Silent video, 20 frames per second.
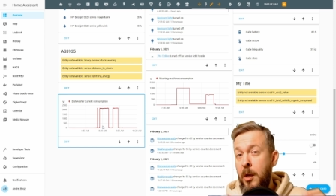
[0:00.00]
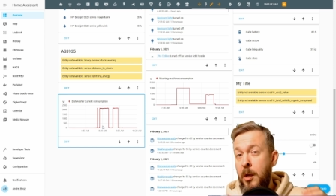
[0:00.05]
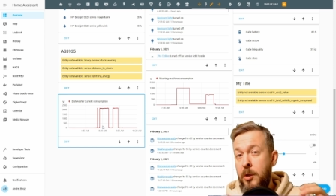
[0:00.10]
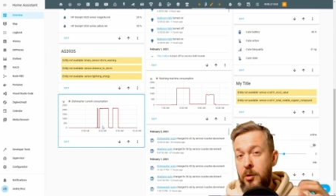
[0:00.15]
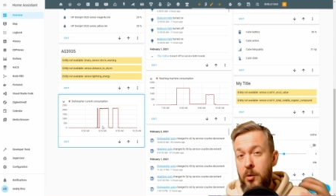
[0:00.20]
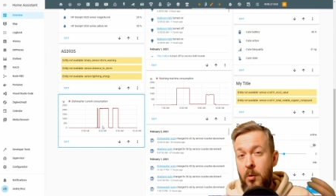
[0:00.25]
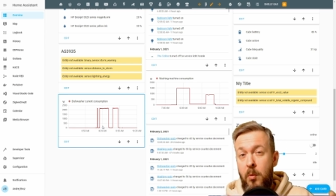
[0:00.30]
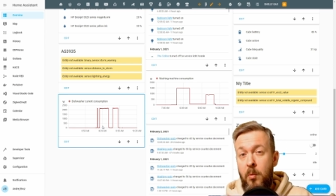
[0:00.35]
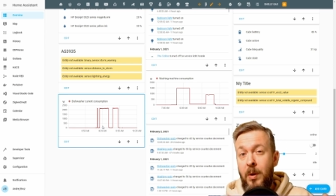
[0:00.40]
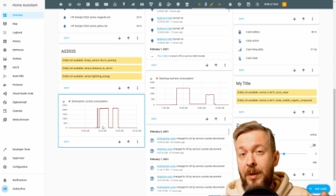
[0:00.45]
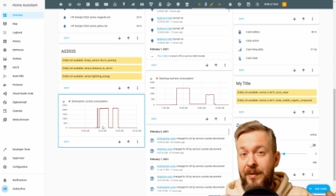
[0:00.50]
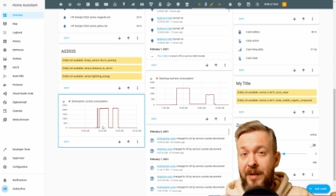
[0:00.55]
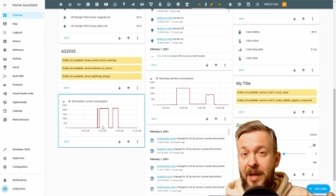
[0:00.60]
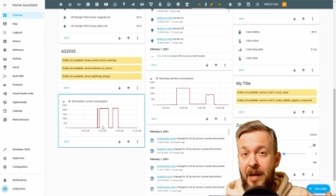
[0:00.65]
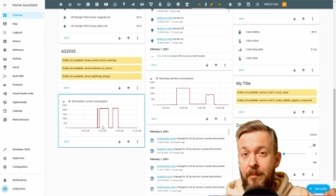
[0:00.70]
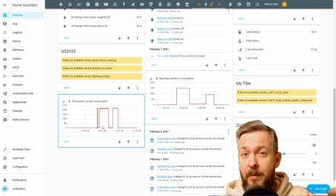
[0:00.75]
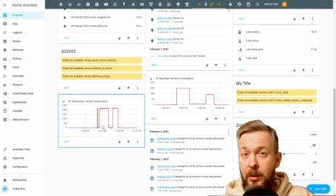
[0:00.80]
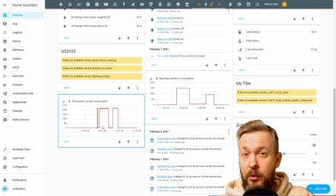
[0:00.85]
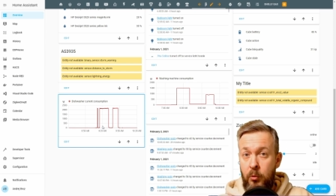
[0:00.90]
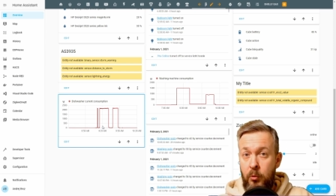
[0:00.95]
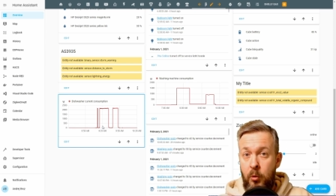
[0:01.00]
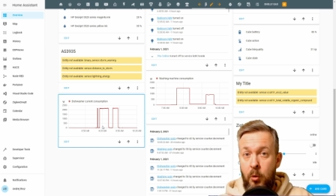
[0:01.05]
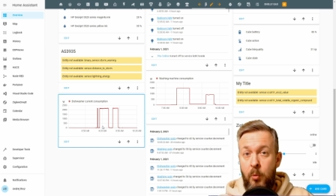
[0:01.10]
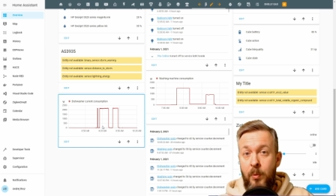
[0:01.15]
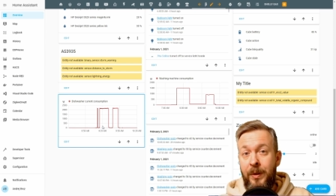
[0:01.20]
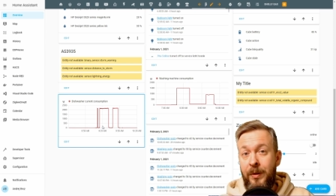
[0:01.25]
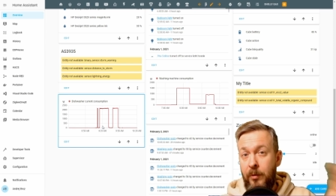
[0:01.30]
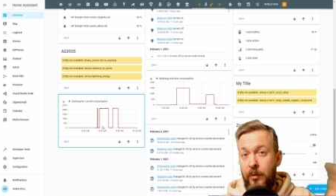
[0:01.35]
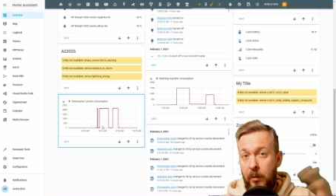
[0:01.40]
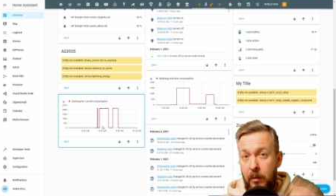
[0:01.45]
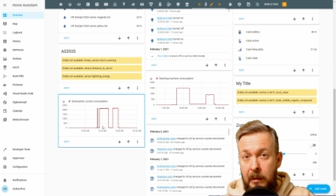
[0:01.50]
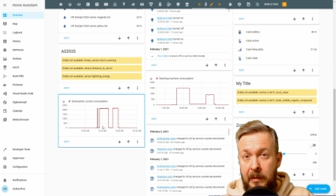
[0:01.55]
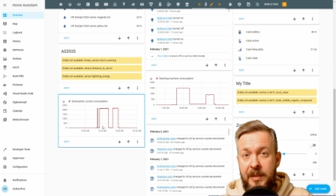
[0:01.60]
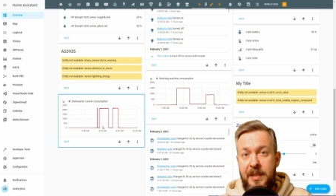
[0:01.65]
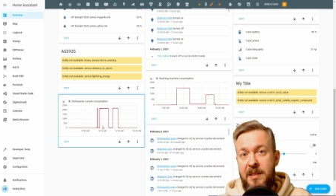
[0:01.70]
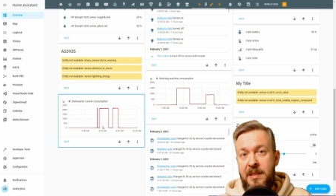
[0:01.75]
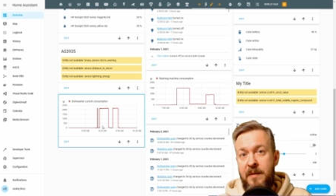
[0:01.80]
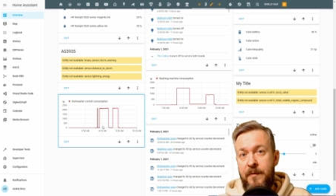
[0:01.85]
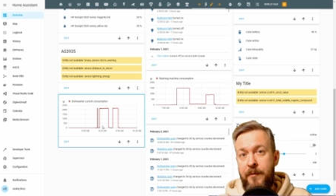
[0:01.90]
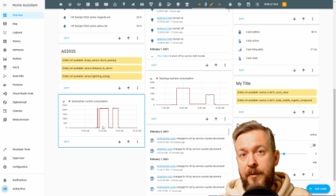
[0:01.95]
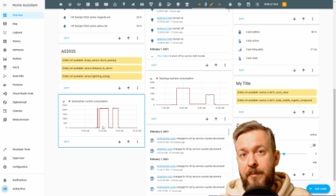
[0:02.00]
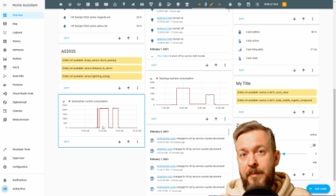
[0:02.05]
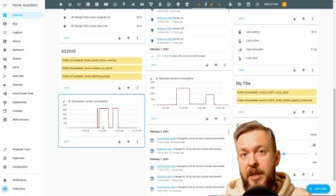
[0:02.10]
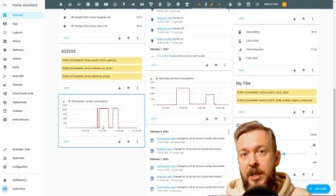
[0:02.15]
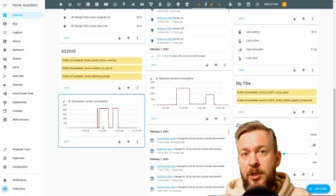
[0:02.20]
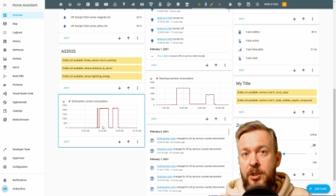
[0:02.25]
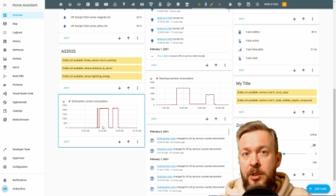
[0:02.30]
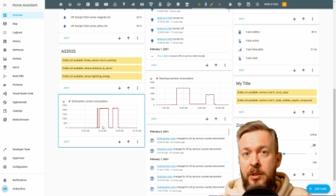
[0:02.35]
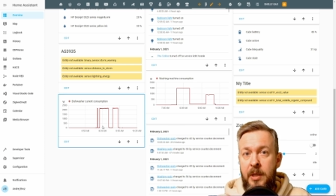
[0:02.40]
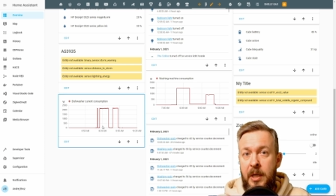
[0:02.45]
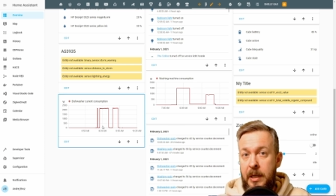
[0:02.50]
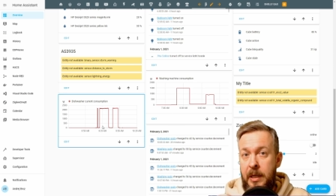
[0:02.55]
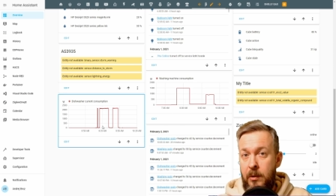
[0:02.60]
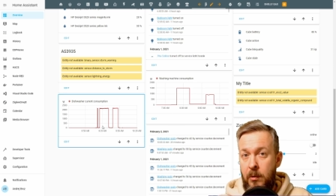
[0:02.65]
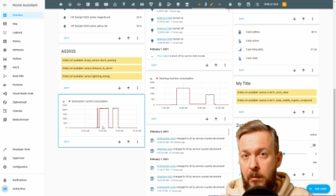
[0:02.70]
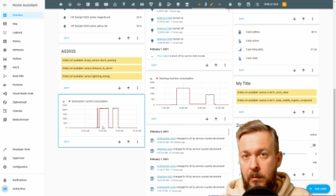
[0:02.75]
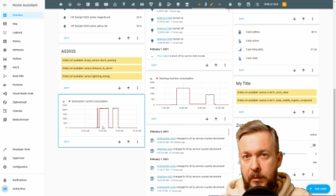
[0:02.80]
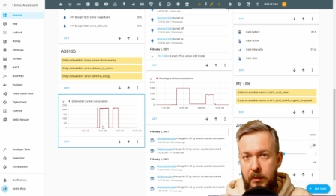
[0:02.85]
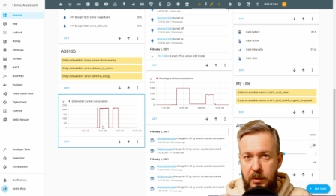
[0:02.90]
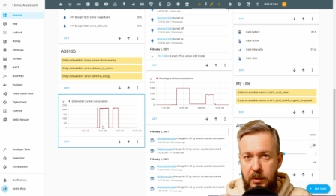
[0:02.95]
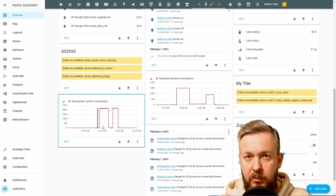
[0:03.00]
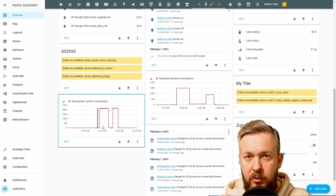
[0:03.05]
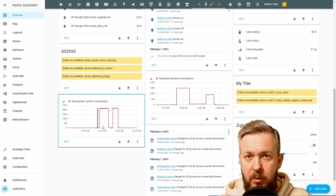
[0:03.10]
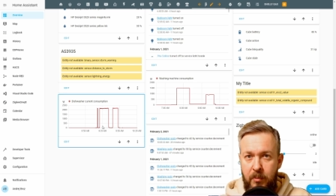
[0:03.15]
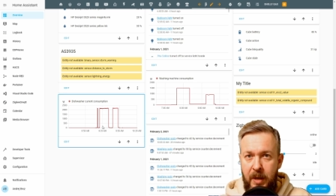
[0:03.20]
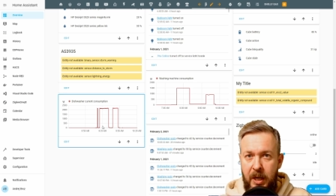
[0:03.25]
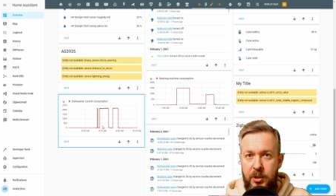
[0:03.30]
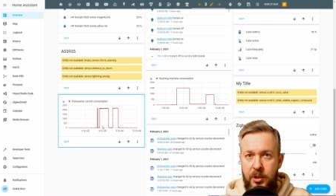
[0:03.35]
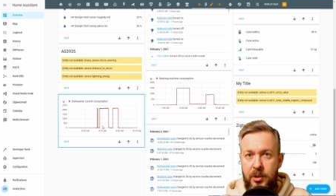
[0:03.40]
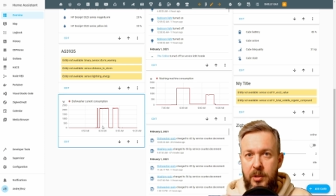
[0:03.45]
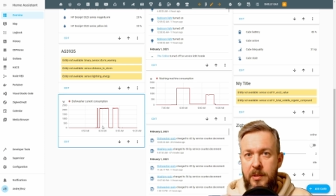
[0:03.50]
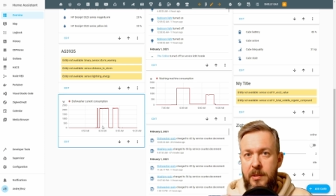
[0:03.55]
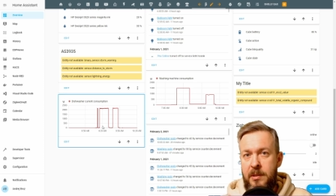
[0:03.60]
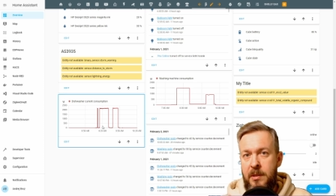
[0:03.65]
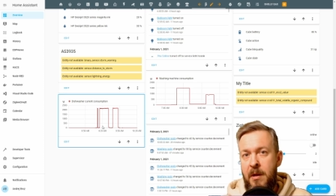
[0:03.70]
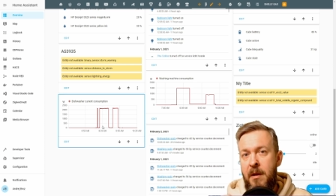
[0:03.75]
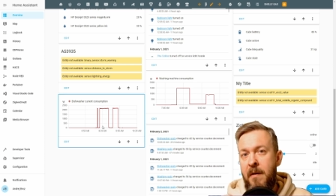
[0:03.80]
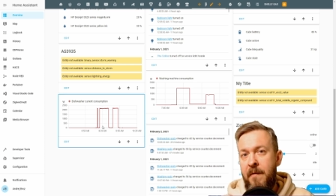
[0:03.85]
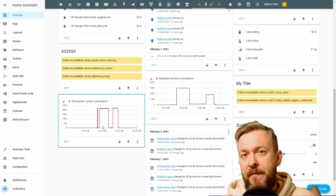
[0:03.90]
So what can we do with all this information and all those automations?